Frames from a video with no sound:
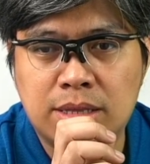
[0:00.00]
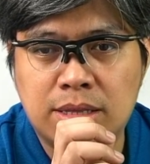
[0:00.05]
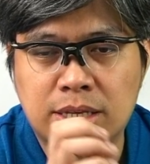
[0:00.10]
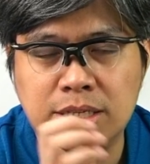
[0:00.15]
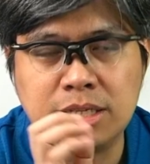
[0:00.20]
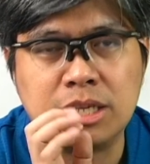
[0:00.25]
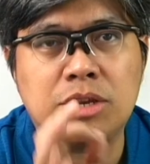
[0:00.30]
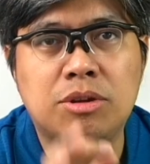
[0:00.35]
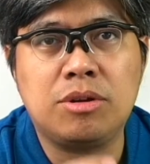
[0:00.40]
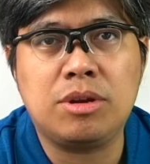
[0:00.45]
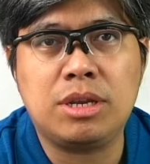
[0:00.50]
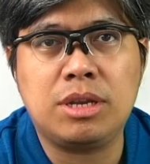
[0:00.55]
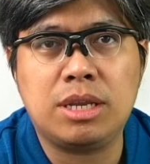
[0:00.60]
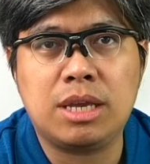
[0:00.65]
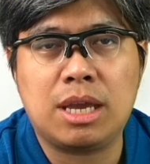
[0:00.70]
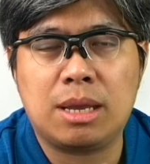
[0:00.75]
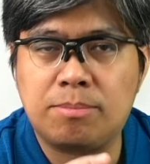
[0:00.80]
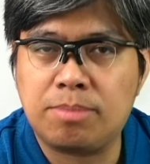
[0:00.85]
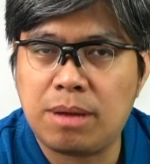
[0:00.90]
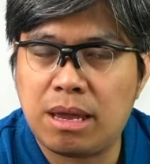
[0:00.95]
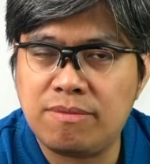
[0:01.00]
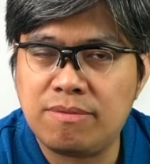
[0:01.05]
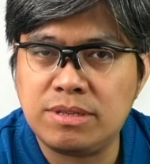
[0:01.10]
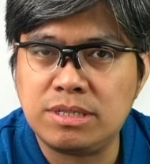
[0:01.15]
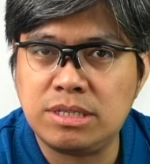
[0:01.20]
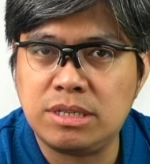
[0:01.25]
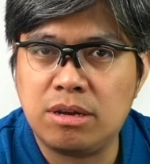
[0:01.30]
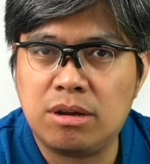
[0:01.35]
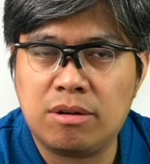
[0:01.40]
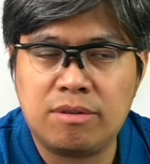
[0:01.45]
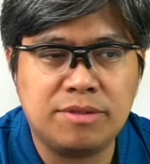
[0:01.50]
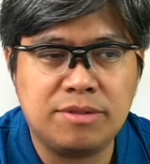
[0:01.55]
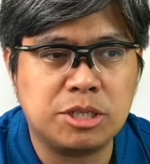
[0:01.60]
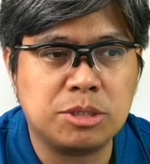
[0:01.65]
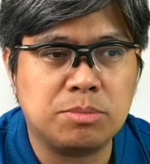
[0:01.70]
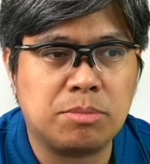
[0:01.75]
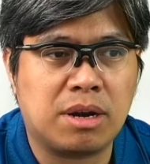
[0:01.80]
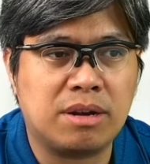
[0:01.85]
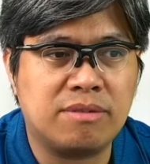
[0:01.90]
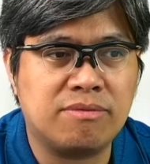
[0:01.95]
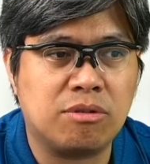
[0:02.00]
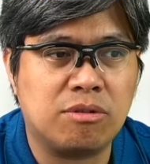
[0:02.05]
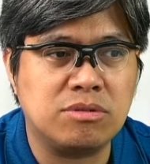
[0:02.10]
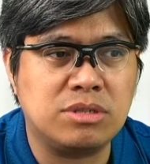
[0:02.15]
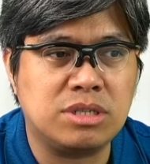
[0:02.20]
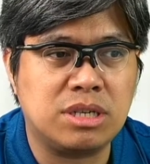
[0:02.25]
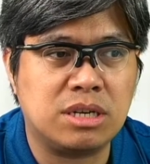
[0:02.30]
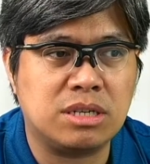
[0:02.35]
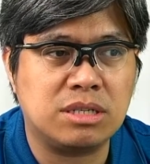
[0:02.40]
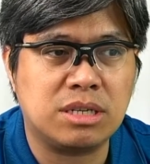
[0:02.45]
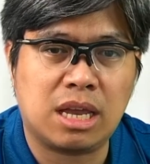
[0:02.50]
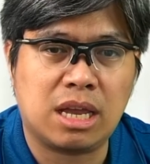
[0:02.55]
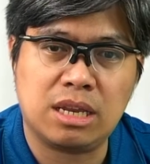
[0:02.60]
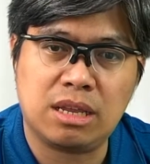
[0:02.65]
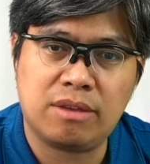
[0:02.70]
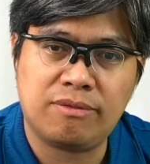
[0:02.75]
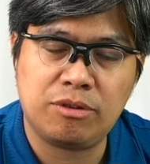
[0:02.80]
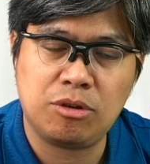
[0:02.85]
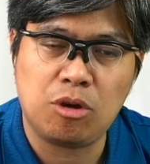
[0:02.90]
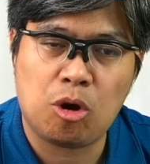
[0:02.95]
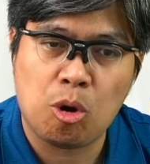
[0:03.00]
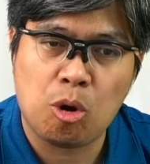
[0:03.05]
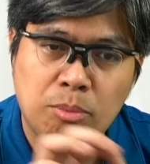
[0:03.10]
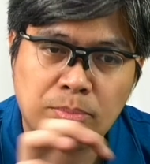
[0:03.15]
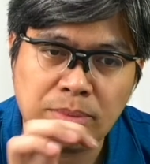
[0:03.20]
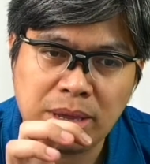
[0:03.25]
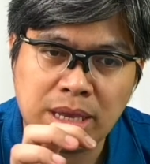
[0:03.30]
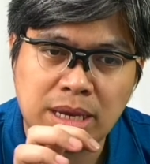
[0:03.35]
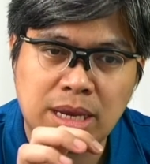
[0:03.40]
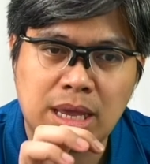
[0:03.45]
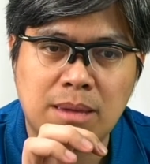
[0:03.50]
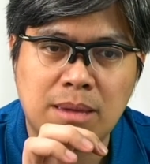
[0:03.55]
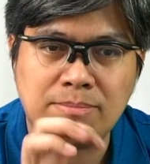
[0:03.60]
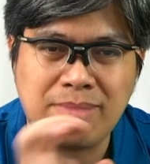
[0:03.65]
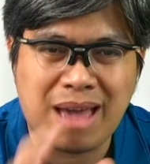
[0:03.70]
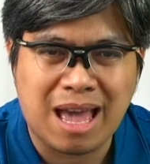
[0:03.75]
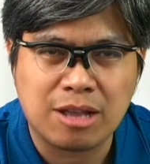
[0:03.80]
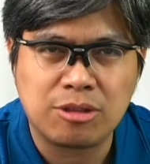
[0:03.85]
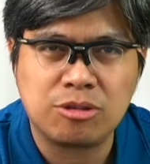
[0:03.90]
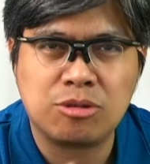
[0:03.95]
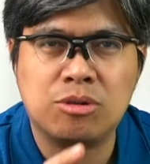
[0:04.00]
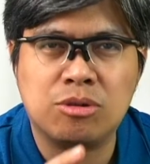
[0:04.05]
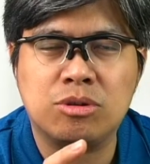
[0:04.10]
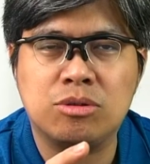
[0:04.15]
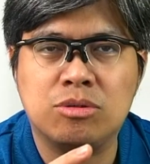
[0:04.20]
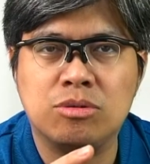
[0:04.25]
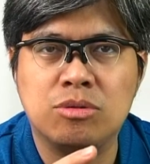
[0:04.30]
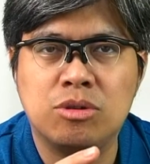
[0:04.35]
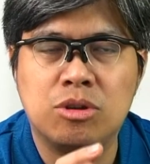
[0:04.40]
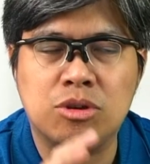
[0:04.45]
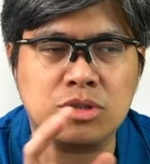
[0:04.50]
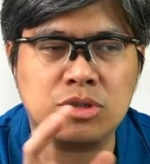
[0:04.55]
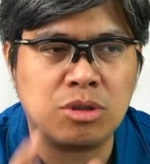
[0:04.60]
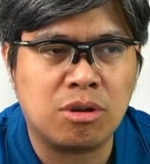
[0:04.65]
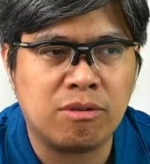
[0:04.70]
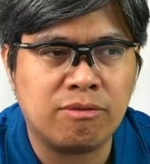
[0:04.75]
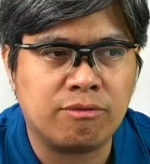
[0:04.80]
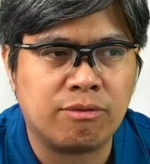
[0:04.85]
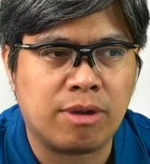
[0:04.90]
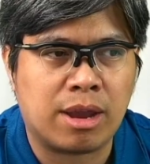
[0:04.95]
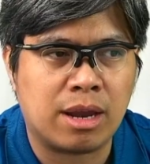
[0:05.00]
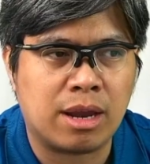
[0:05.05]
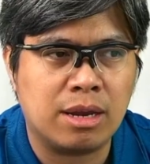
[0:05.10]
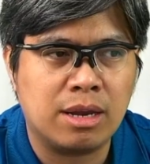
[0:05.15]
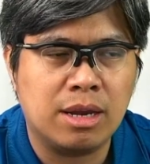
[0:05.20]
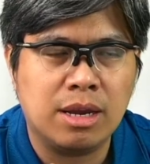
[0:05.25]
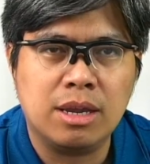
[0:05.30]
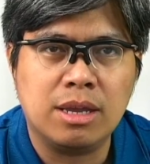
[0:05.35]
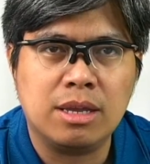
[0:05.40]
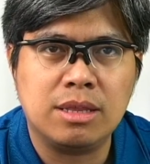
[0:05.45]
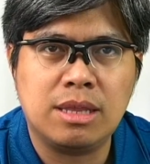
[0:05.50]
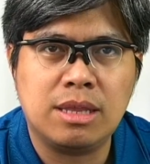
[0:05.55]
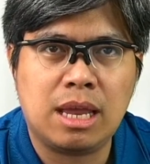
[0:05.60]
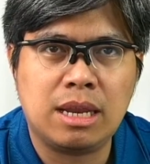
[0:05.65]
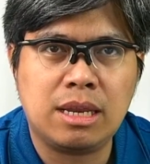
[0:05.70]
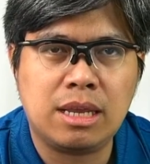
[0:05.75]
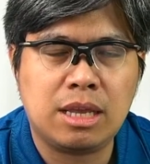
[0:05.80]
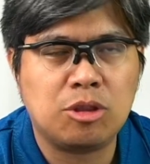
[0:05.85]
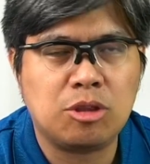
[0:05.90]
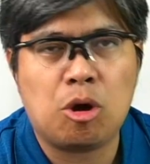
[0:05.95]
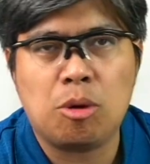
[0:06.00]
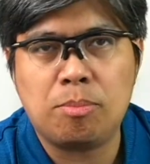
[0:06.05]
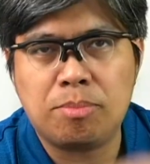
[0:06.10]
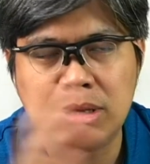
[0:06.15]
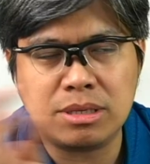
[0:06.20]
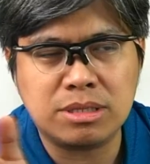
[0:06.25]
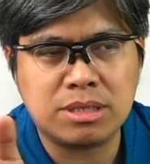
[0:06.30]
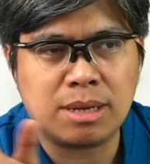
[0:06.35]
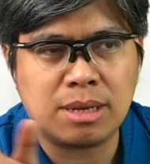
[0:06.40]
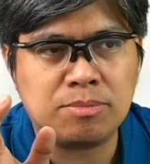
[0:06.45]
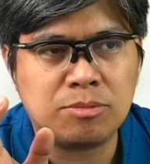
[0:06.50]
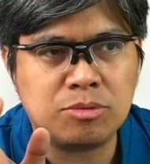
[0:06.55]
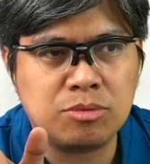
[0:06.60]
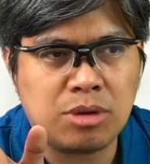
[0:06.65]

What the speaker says: security and privacy of the smartphones here, and if you open a backdoor to your software, then it opens up to